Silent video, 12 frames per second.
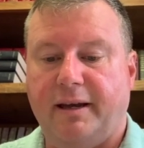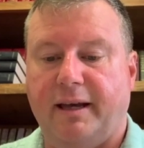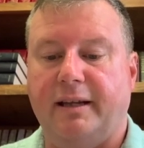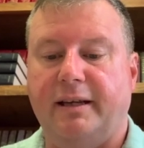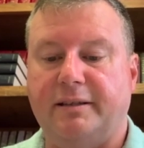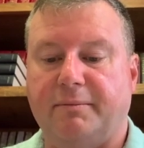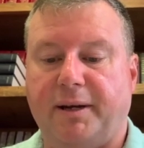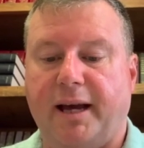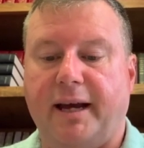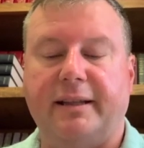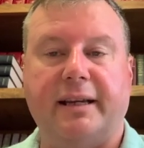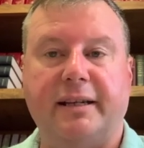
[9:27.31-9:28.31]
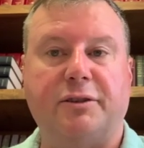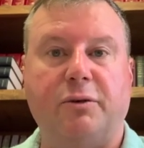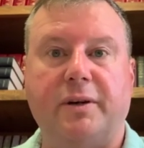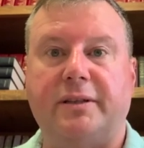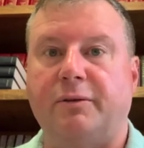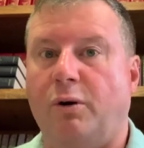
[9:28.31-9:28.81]
and he's implying that he's
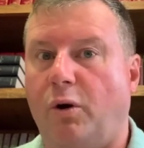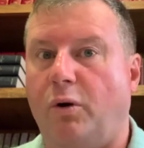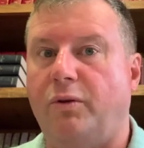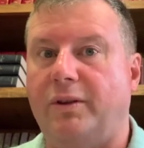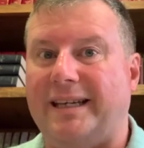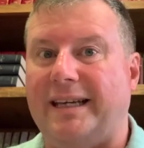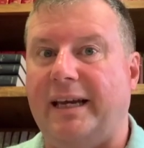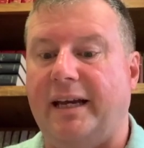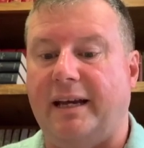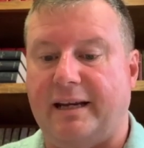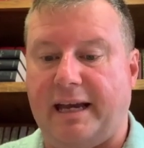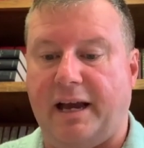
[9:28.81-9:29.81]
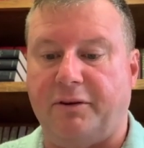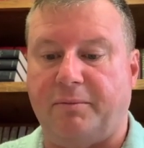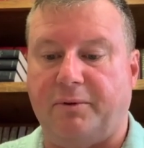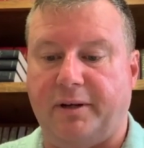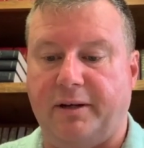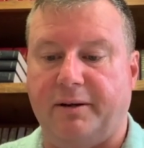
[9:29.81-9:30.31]
going to hold the king
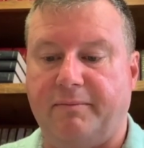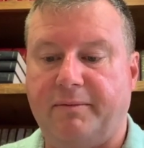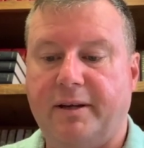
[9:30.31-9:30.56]
accountable here.